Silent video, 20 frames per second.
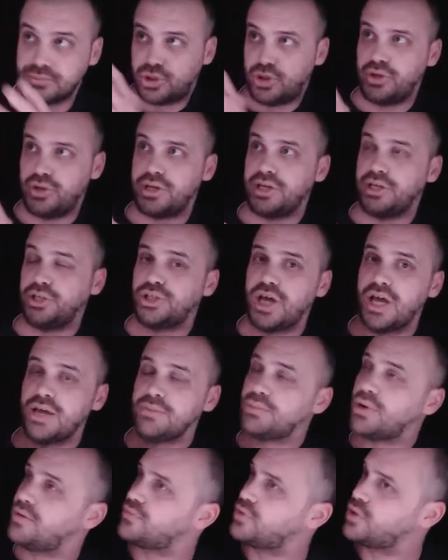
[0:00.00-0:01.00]
2D
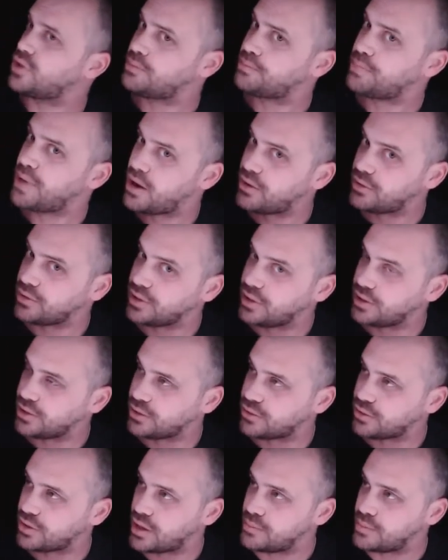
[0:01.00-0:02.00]
shape, I've got a
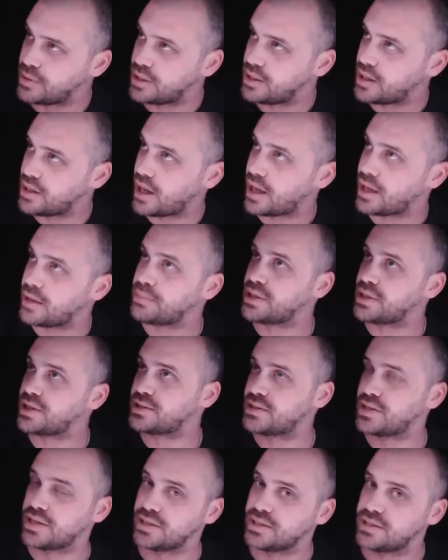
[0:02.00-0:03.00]
parallelogram here, A, B,
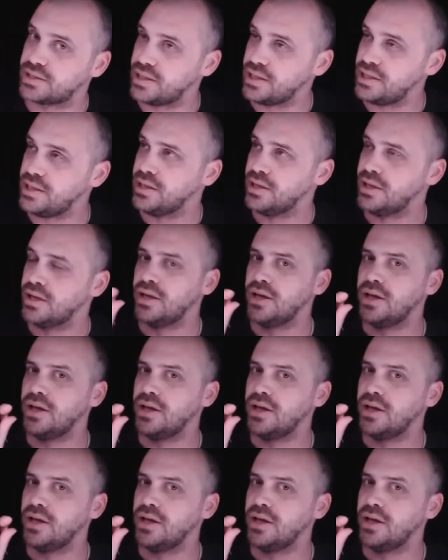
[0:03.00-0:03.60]
C, D.